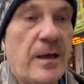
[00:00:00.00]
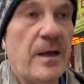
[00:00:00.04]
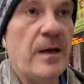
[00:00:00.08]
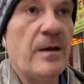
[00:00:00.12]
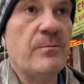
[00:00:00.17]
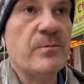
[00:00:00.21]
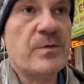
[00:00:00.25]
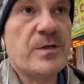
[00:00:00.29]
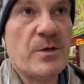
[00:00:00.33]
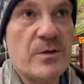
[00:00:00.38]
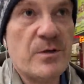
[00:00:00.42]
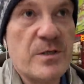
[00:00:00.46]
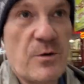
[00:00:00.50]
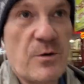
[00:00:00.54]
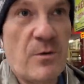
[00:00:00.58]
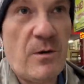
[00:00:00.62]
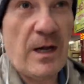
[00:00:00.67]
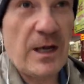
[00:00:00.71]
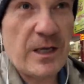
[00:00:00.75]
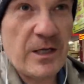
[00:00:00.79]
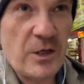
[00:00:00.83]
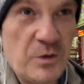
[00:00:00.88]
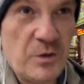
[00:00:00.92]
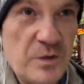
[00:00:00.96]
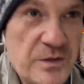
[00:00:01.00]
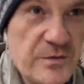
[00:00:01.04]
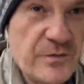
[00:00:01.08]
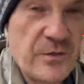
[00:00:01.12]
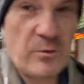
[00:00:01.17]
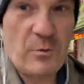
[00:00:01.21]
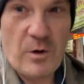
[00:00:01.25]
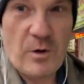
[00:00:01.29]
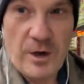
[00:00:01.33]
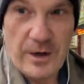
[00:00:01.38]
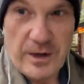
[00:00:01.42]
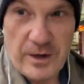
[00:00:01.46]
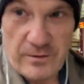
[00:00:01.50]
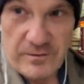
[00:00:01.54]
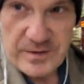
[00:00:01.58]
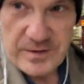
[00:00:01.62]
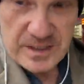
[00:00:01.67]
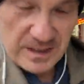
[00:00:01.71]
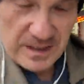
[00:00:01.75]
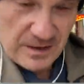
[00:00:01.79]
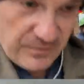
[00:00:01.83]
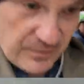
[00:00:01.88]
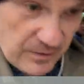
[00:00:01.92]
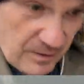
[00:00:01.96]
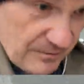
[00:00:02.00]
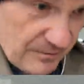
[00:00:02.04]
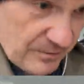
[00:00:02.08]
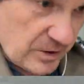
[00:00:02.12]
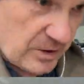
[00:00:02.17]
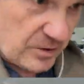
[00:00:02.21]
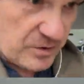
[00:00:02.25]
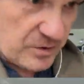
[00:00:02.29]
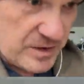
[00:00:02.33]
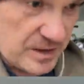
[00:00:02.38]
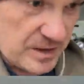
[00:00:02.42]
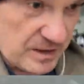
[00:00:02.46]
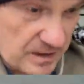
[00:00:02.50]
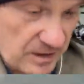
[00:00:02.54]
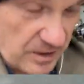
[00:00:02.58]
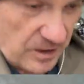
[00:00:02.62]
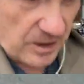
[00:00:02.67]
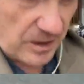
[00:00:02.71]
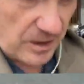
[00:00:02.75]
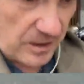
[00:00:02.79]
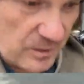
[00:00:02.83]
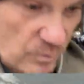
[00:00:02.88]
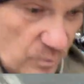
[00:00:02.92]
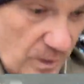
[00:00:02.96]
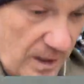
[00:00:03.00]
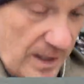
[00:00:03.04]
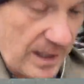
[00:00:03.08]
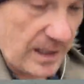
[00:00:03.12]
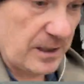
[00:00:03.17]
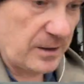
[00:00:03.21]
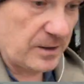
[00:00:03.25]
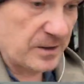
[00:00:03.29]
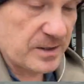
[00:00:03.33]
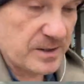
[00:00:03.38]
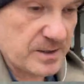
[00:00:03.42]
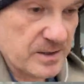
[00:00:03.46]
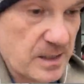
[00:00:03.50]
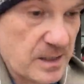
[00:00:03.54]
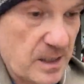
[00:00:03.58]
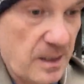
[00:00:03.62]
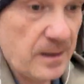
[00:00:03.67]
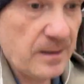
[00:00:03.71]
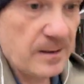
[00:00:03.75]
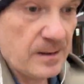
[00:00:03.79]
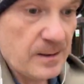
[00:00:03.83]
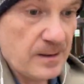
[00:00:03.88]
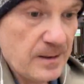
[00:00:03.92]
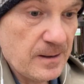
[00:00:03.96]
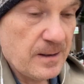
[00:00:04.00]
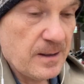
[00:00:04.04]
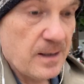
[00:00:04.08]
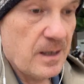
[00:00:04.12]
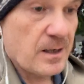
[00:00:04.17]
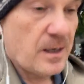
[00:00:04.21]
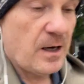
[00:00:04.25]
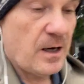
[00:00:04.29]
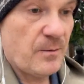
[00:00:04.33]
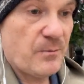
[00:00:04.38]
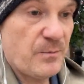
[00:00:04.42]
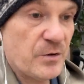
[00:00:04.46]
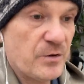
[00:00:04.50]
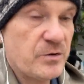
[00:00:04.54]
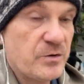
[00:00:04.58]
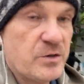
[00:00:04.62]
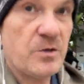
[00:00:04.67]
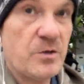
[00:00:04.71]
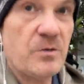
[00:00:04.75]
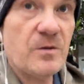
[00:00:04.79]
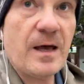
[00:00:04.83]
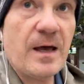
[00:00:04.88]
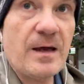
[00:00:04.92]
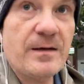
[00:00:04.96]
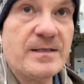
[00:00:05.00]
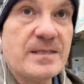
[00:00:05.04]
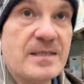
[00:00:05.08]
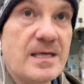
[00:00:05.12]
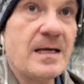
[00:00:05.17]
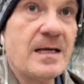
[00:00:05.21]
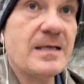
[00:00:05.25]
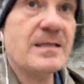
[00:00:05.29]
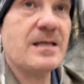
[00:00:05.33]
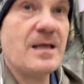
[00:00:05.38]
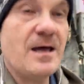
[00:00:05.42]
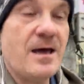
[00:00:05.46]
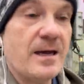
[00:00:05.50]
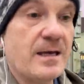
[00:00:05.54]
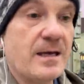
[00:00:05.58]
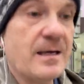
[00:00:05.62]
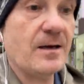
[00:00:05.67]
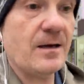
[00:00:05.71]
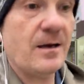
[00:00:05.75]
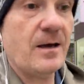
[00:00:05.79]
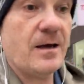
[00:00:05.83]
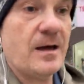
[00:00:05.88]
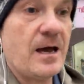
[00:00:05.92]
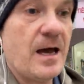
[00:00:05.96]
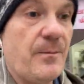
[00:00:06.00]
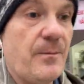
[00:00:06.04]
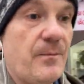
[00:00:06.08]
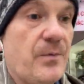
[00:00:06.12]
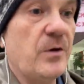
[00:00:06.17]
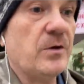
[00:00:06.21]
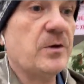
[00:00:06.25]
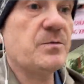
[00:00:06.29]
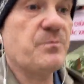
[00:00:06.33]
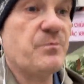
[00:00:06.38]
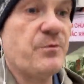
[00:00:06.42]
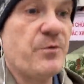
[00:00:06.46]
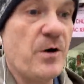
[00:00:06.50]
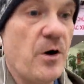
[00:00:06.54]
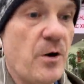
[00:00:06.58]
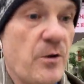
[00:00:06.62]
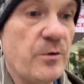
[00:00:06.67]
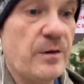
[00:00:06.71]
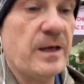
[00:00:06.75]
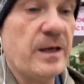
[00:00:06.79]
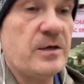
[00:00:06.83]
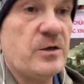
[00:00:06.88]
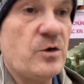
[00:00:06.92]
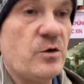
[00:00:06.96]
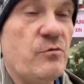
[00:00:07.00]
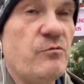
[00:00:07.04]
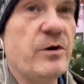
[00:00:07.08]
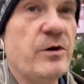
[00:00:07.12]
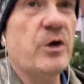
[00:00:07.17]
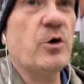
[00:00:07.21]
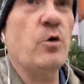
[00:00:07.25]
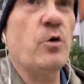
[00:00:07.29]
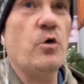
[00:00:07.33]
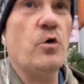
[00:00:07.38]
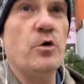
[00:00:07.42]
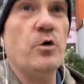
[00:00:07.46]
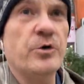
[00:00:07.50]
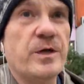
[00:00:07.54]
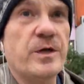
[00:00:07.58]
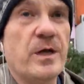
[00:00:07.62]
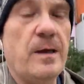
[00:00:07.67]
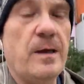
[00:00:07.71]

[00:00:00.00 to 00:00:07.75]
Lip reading: so it's quite a useful one. Obviously, if you ever use the wireless Bluetooth headsets like AirPods Pro, they do record